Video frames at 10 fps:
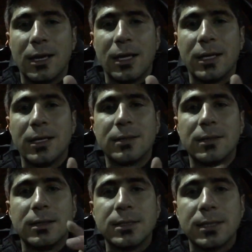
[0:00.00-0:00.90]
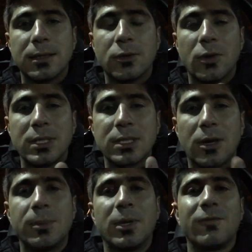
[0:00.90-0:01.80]
I hear there is a noise
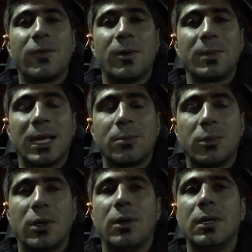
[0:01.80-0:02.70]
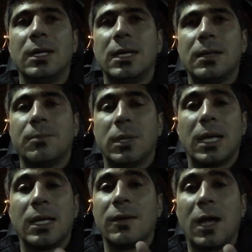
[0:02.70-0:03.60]
coming from that ball, but
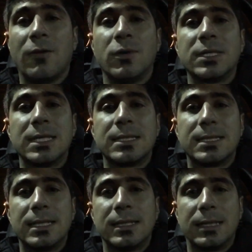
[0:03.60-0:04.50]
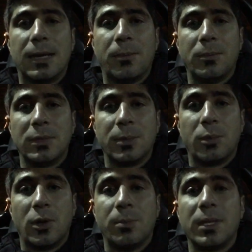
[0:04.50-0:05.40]
I I wasn't seeing that the
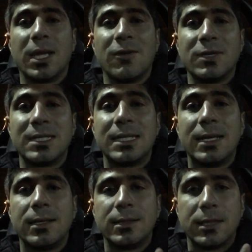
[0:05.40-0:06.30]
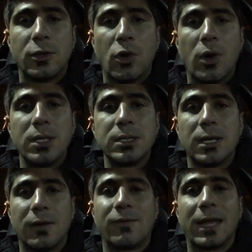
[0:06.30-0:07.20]
ball, but I was hearing the noise
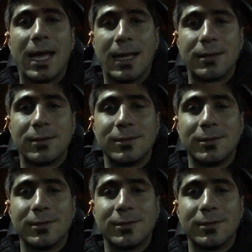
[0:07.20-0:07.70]
of that.